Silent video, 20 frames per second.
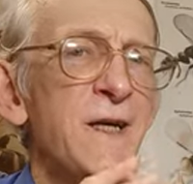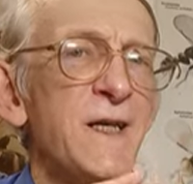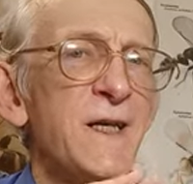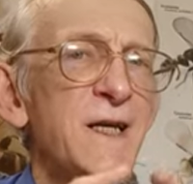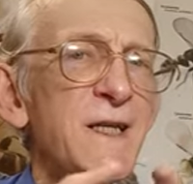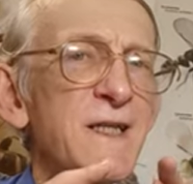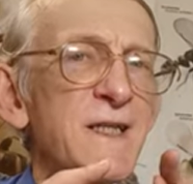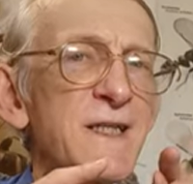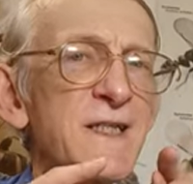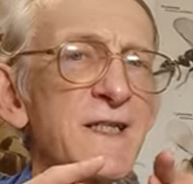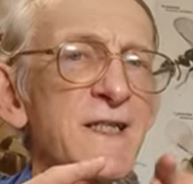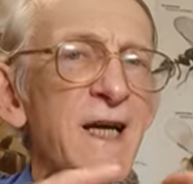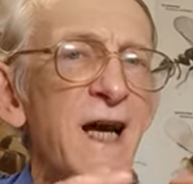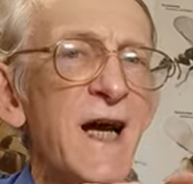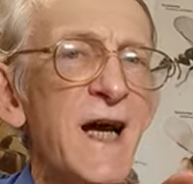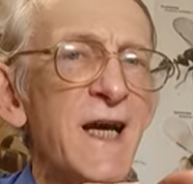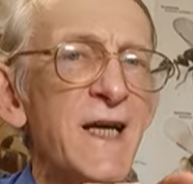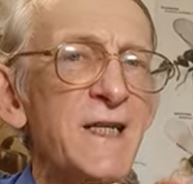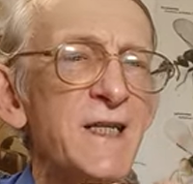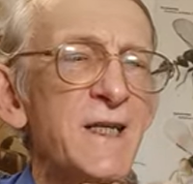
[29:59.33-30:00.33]

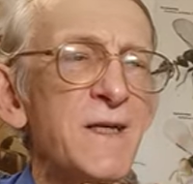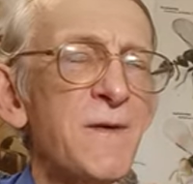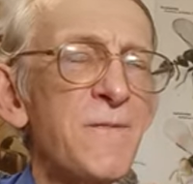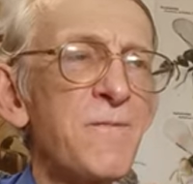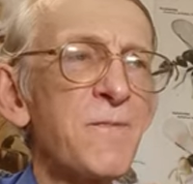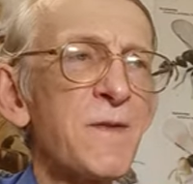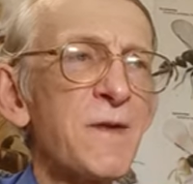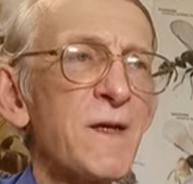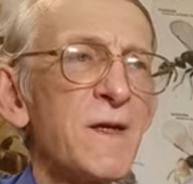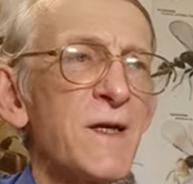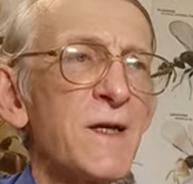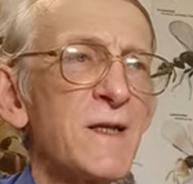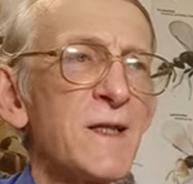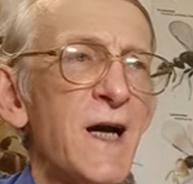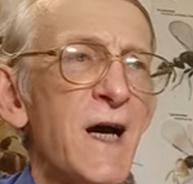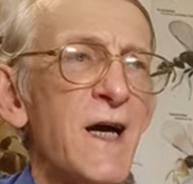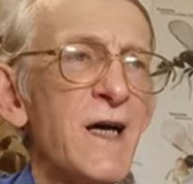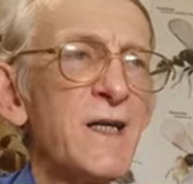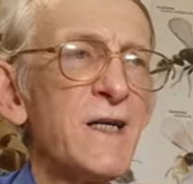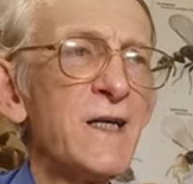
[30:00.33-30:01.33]
inside
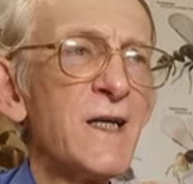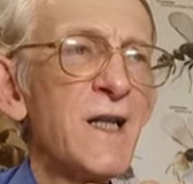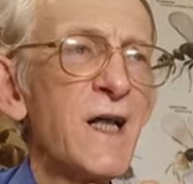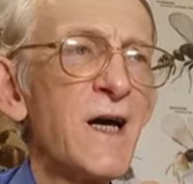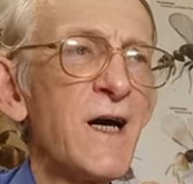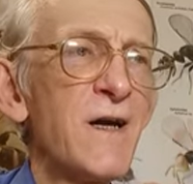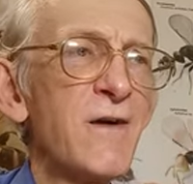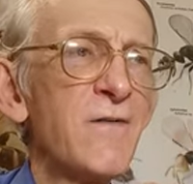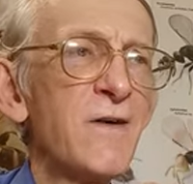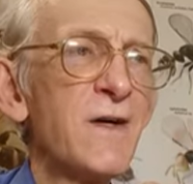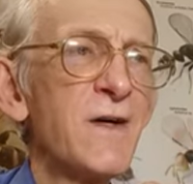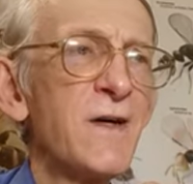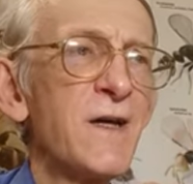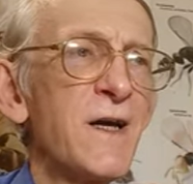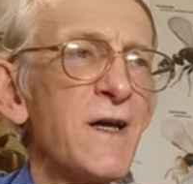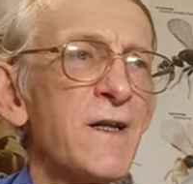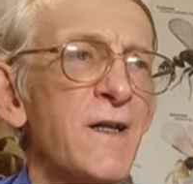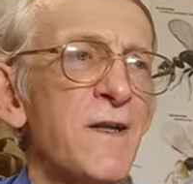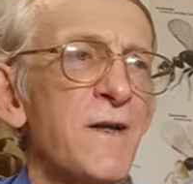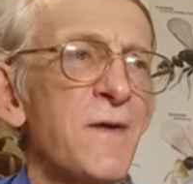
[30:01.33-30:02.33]
tiny larva,
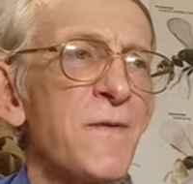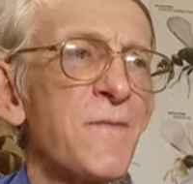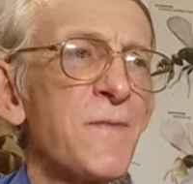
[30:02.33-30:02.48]
and